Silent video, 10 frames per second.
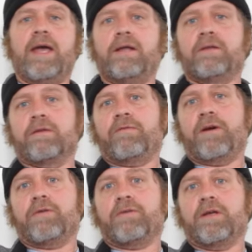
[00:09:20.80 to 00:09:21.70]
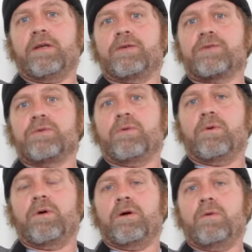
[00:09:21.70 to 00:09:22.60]
And the final thing is,
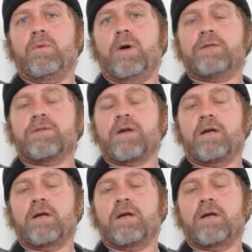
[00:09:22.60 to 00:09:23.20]
what's